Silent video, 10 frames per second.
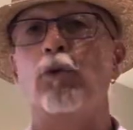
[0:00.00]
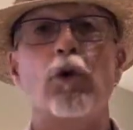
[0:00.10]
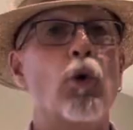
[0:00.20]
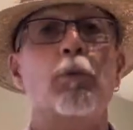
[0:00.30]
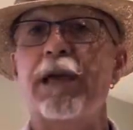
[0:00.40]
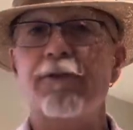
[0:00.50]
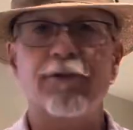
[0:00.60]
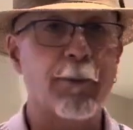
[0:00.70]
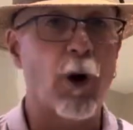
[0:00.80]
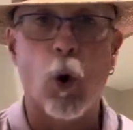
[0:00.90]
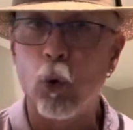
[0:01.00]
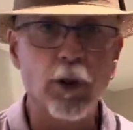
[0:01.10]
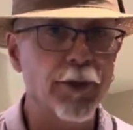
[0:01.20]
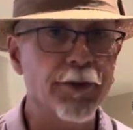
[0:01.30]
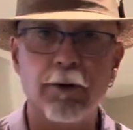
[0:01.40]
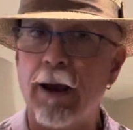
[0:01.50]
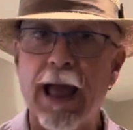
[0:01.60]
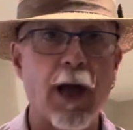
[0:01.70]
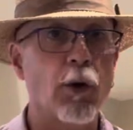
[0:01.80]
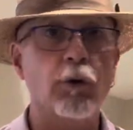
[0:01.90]
know me from a hole in the
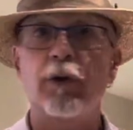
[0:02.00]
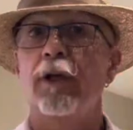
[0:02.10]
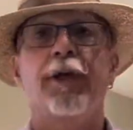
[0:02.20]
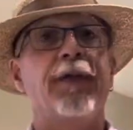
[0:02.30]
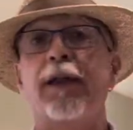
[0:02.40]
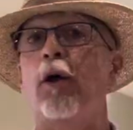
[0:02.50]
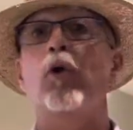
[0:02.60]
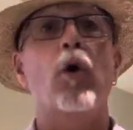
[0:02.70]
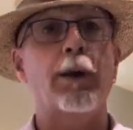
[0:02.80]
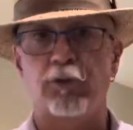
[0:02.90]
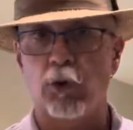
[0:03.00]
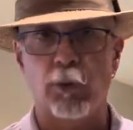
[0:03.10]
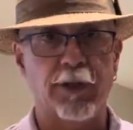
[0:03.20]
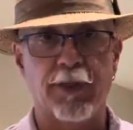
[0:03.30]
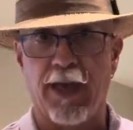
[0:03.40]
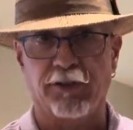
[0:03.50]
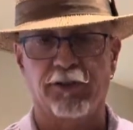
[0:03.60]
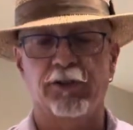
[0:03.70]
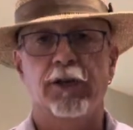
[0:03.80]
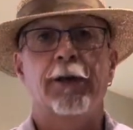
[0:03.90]
ground. They don't know I'm doing
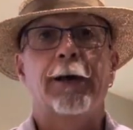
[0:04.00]
this.